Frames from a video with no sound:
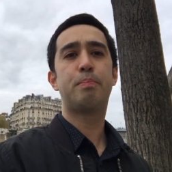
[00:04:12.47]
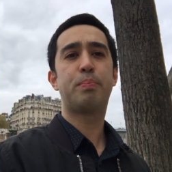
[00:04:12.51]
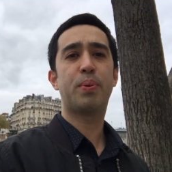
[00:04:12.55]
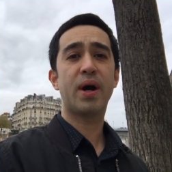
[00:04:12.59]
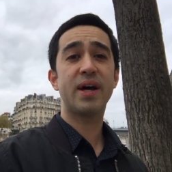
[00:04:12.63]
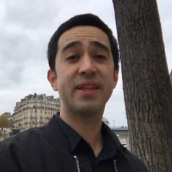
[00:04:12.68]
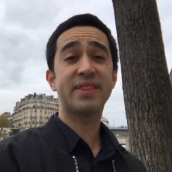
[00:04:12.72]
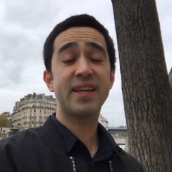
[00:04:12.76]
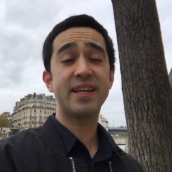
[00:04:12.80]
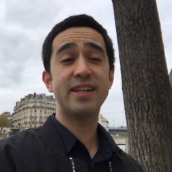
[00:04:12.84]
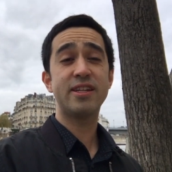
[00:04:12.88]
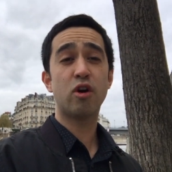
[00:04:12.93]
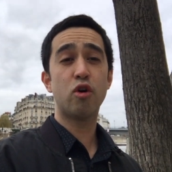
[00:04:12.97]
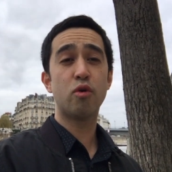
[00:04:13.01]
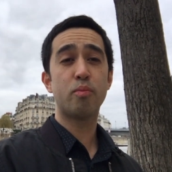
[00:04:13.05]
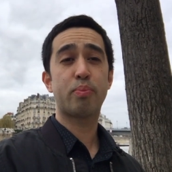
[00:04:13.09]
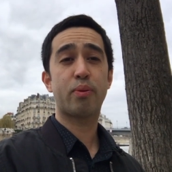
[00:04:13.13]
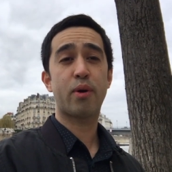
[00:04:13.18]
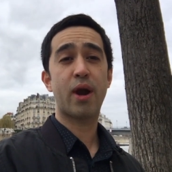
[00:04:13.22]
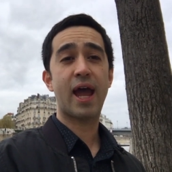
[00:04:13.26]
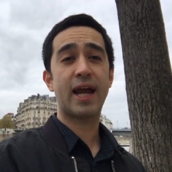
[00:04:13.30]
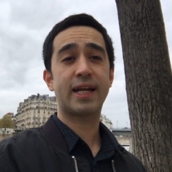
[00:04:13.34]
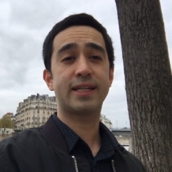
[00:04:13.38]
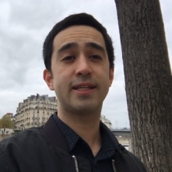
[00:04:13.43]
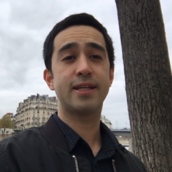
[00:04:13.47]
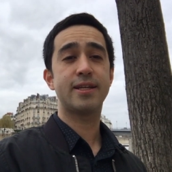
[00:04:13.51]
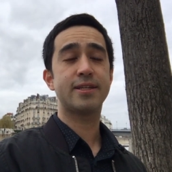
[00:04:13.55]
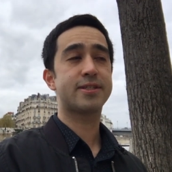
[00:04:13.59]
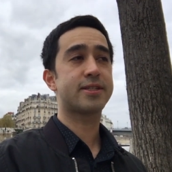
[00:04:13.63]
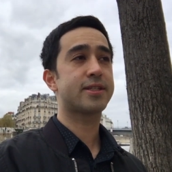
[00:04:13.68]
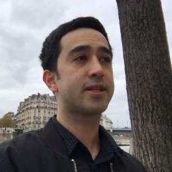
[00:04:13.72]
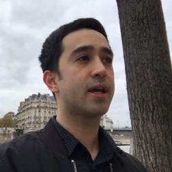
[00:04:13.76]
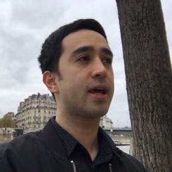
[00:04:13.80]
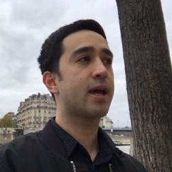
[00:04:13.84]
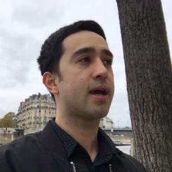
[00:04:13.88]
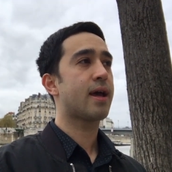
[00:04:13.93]
but they don't practice
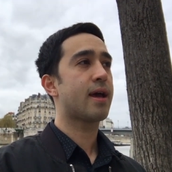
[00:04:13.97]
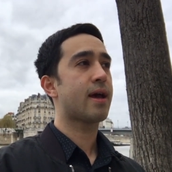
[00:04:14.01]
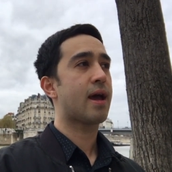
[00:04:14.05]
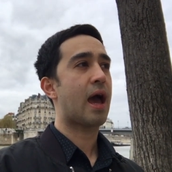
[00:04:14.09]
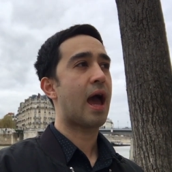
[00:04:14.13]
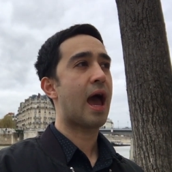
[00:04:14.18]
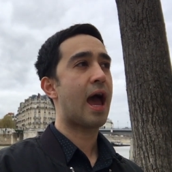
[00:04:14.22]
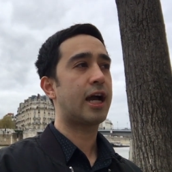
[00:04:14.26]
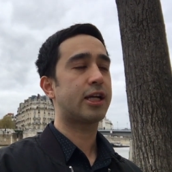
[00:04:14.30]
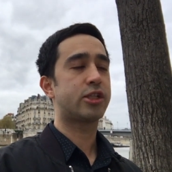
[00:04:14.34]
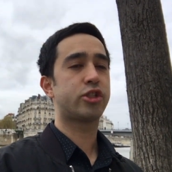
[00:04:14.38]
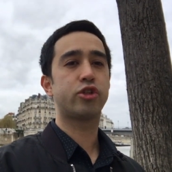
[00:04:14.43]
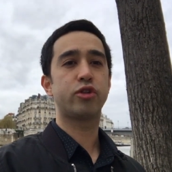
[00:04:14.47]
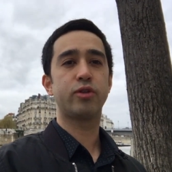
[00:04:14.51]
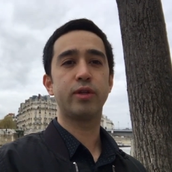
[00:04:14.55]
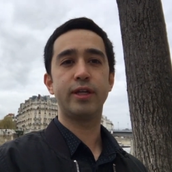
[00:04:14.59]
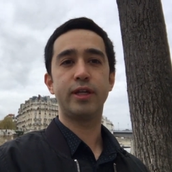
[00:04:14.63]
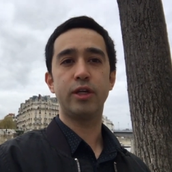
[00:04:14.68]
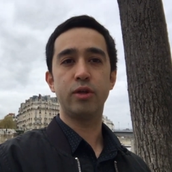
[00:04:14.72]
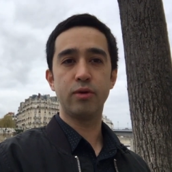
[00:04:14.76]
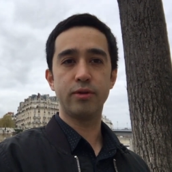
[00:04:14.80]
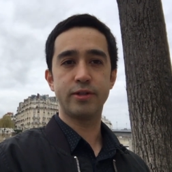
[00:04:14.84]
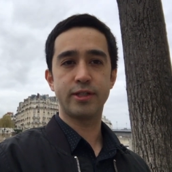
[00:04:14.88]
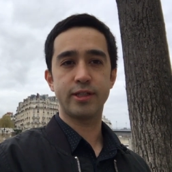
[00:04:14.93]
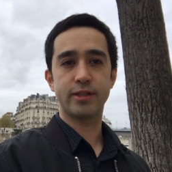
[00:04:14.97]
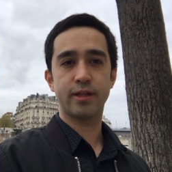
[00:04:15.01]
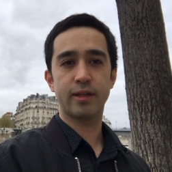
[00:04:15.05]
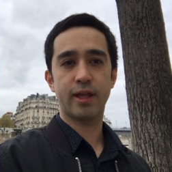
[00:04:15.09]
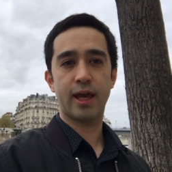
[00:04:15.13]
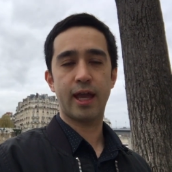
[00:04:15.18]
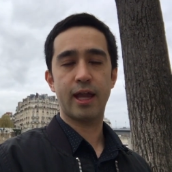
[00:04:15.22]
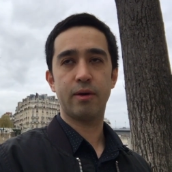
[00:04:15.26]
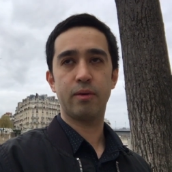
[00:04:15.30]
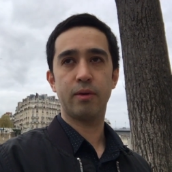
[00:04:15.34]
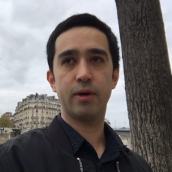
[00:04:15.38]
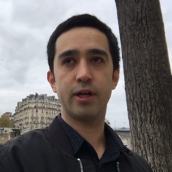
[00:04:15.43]
actually using the
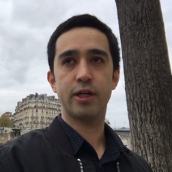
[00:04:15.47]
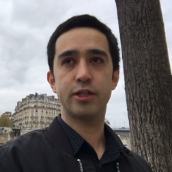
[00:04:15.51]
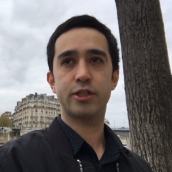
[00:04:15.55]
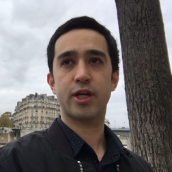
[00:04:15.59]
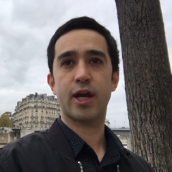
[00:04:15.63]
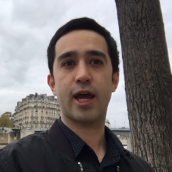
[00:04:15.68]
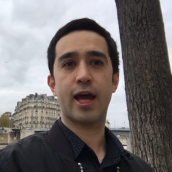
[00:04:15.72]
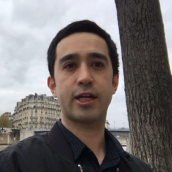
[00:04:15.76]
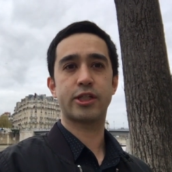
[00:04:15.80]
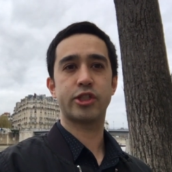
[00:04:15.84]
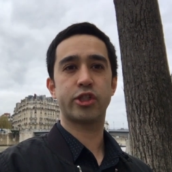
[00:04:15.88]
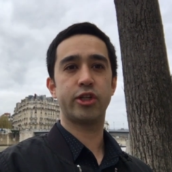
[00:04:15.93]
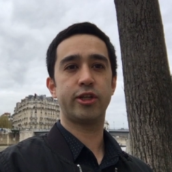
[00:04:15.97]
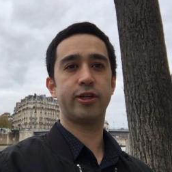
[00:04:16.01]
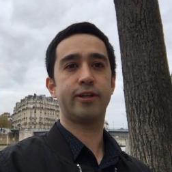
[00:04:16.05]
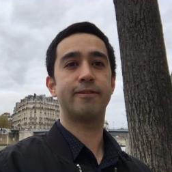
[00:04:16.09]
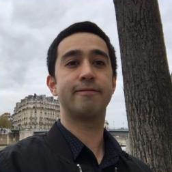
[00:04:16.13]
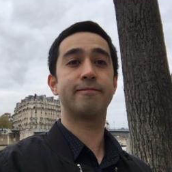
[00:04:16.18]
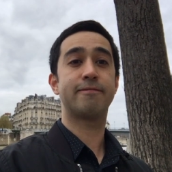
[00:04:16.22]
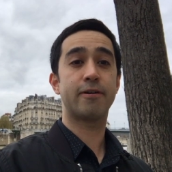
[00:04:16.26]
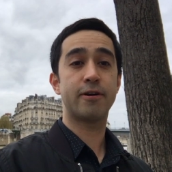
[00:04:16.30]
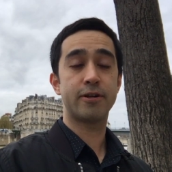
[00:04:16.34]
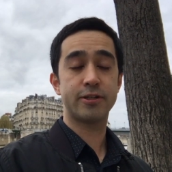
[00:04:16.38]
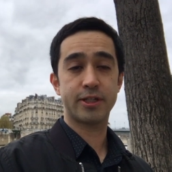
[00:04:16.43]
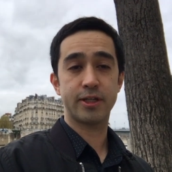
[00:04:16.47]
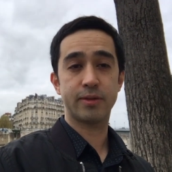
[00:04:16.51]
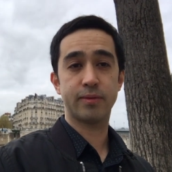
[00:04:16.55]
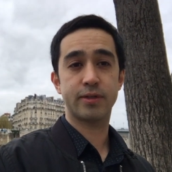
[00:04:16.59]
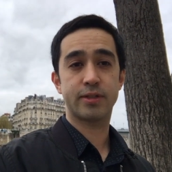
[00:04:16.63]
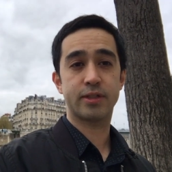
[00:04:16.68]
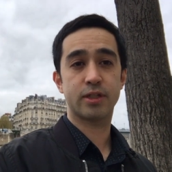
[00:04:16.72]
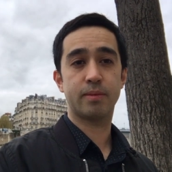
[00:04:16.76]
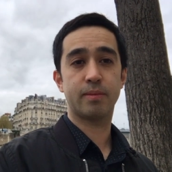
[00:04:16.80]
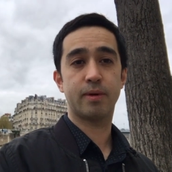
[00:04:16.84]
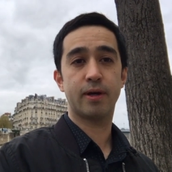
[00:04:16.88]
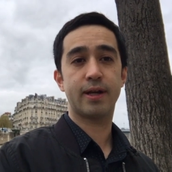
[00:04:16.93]
language, actually conversing
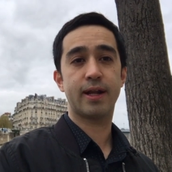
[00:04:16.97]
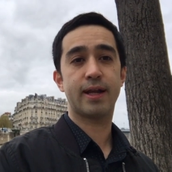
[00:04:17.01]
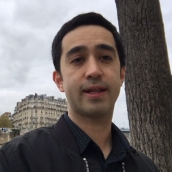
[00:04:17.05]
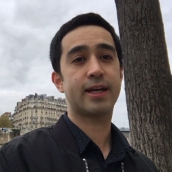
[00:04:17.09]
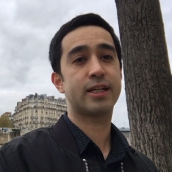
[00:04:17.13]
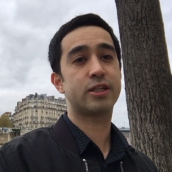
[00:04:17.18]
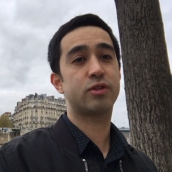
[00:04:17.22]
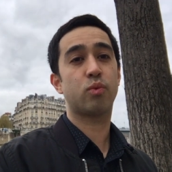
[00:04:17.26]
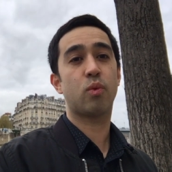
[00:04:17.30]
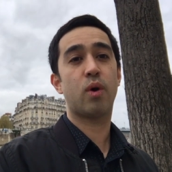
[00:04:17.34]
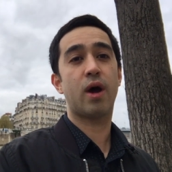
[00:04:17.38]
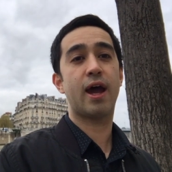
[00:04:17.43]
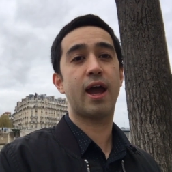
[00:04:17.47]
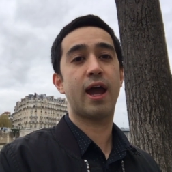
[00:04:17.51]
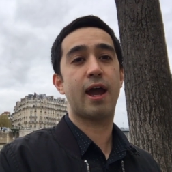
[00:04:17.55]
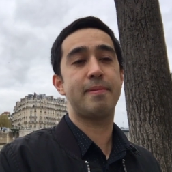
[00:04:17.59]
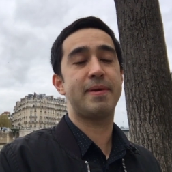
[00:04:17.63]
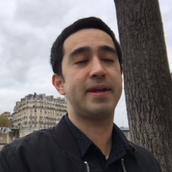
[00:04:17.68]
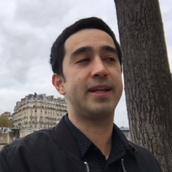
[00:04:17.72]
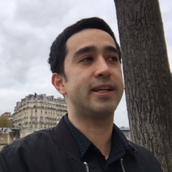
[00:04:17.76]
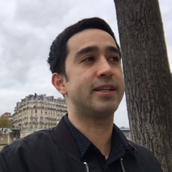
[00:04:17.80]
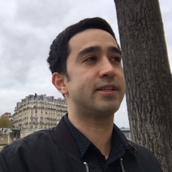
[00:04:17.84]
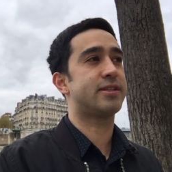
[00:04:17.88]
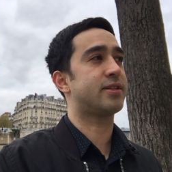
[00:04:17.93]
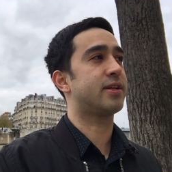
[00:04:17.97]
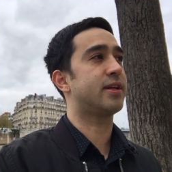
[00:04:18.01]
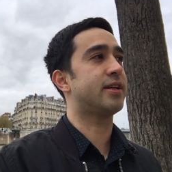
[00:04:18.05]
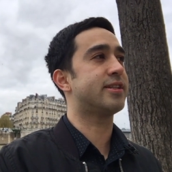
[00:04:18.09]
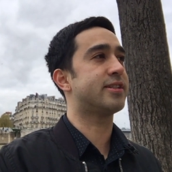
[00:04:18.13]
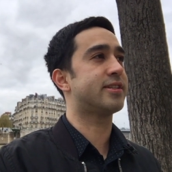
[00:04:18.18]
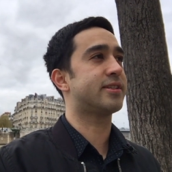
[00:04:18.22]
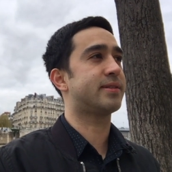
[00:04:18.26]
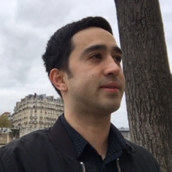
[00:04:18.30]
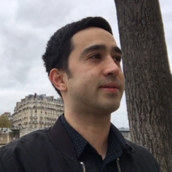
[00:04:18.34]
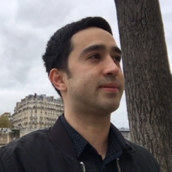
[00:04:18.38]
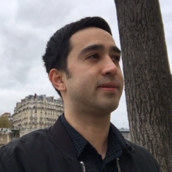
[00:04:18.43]
with someone. And that's why, I mean, it's,
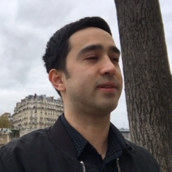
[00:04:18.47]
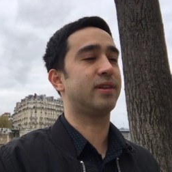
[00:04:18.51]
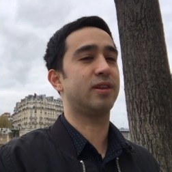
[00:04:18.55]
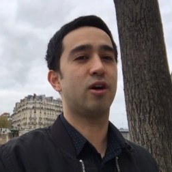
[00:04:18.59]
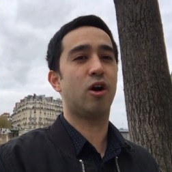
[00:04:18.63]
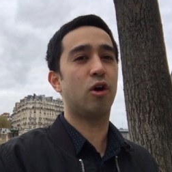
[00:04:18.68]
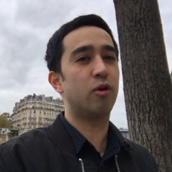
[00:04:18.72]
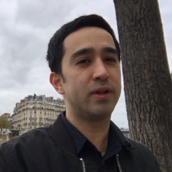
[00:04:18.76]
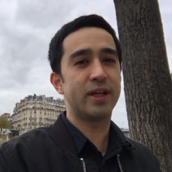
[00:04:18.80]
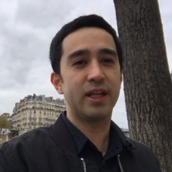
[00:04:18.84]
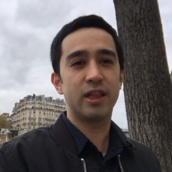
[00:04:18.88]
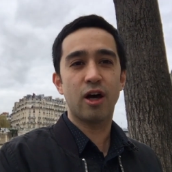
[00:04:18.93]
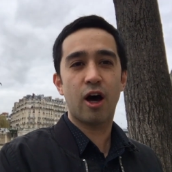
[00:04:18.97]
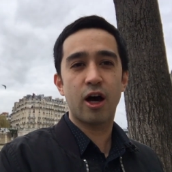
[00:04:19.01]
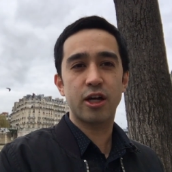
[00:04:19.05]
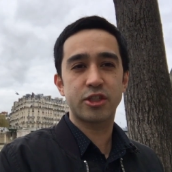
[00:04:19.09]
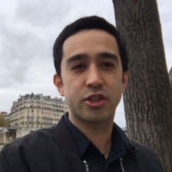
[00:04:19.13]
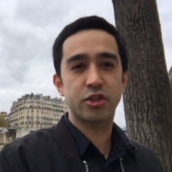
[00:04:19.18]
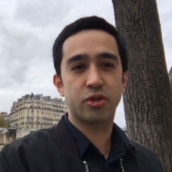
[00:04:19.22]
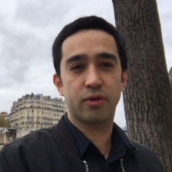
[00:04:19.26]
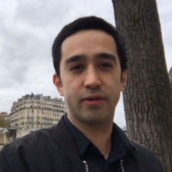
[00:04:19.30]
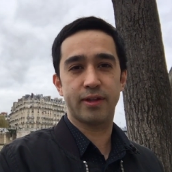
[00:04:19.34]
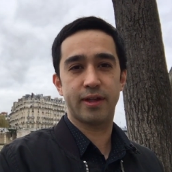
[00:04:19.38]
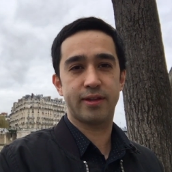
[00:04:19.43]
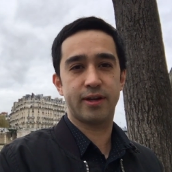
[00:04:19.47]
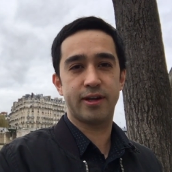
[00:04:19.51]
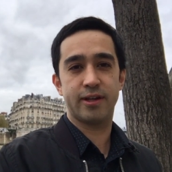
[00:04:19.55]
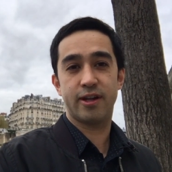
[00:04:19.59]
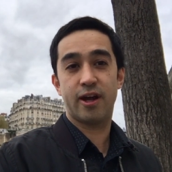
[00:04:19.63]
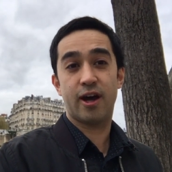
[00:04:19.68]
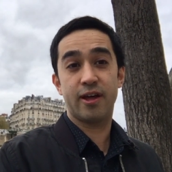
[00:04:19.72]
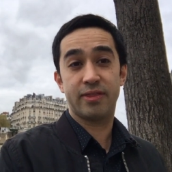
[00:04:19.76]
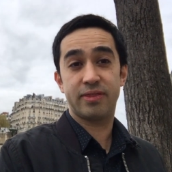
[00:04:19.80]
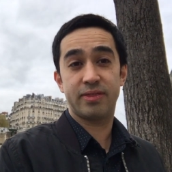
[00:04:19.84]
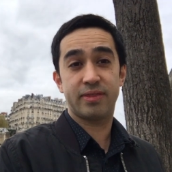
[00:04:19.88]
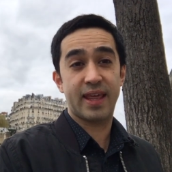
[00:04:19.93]
it's only logical that they're
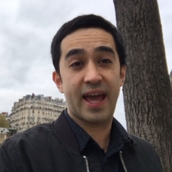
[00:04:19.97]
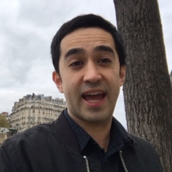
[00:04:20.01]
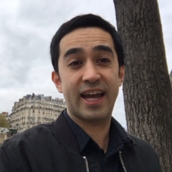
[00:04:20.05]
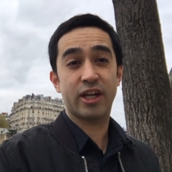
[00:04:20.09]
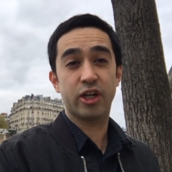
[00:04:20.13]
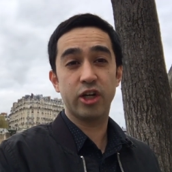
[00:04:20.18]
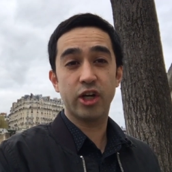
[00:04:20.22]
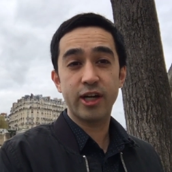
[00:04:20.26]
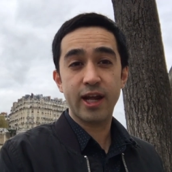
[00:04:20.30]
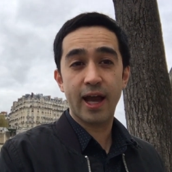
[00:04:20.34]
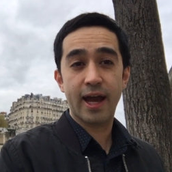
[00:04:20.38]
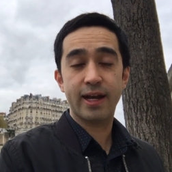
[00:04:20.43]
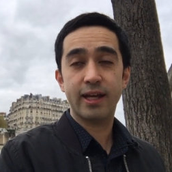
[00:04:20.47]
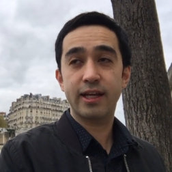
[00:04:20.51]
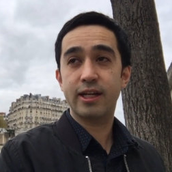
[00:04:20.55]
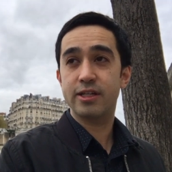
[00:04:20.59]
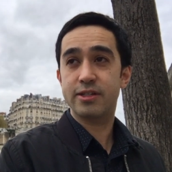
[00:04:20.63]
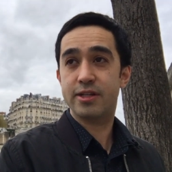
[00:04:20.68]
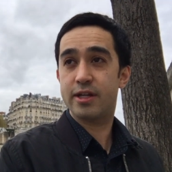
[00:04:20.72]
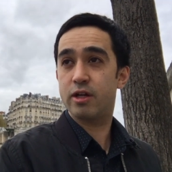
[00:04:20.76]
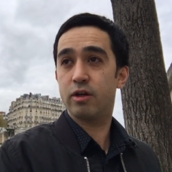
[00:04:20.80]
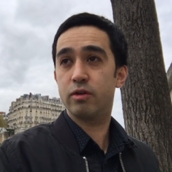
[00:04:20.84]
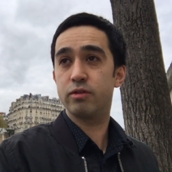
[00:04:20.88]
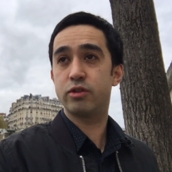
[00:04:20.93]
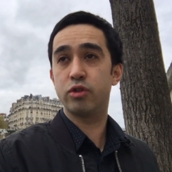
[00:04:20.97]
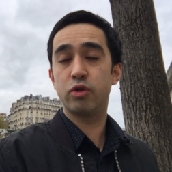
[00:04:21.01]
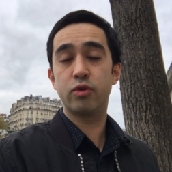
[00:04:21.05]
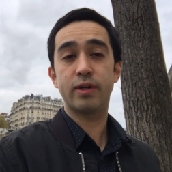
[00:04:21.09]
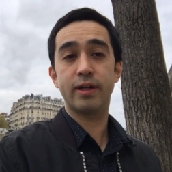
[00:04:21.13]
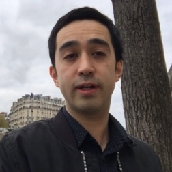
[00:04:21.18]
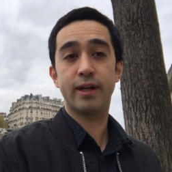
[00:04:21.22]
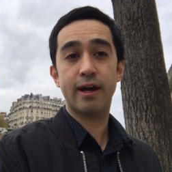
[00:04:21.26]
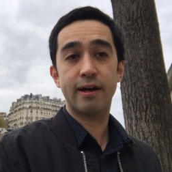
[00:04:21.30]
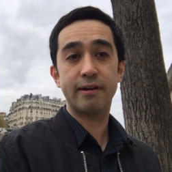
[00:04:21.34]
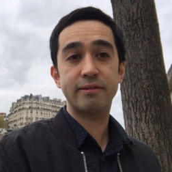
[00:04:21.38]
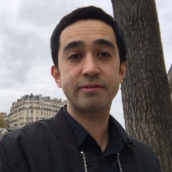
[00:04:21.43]
not that good at it because they don't do it
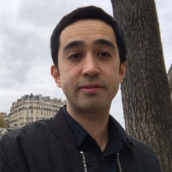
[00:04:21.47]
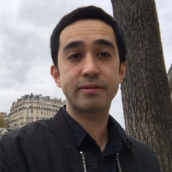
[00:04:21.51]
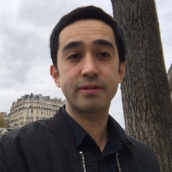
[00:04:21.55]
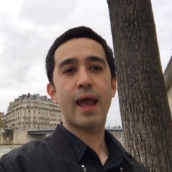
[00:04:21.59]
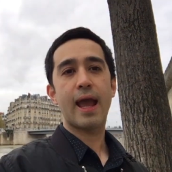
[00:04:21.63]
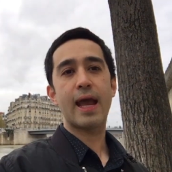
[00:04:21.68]
enough.